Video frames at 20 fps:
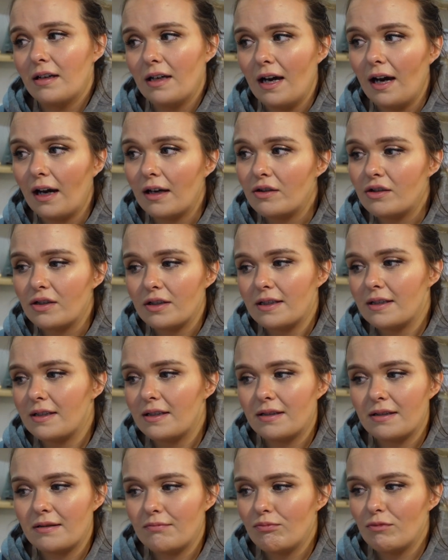I could
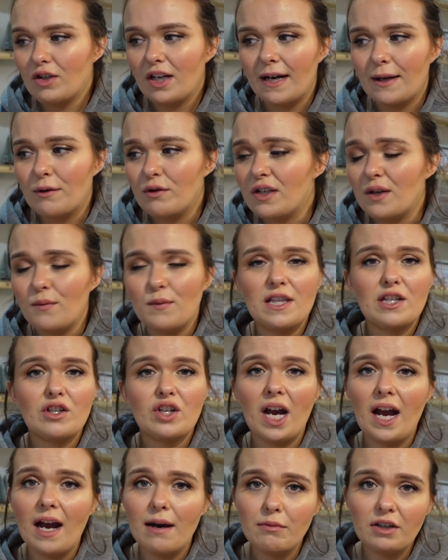just, you know, do with the
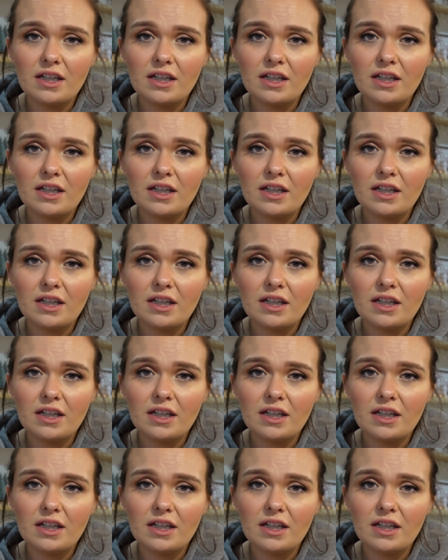chat,